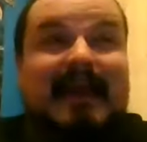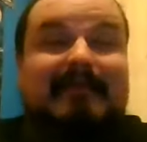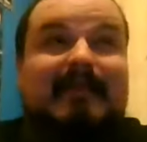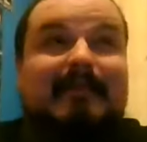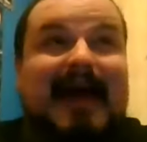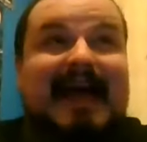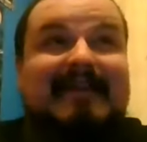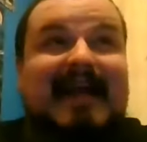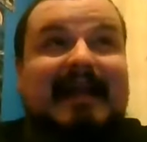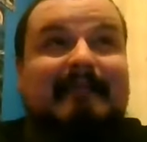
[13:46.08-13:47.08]
even the
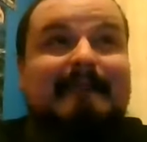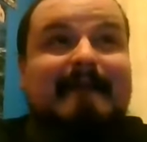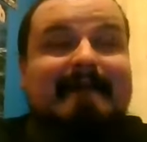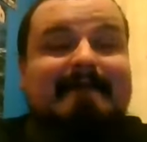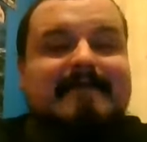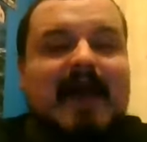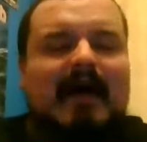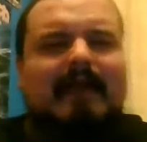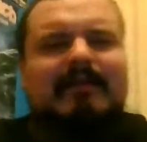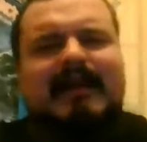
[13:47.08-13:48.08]
band name,
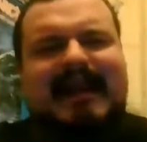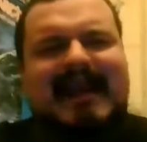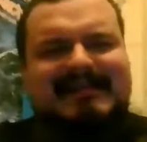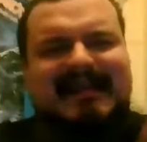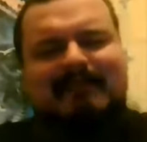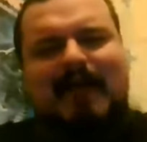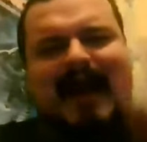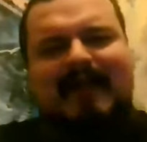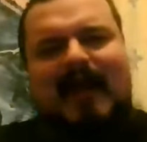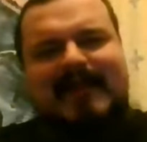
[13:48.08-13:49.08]
I'm gonna guess they wear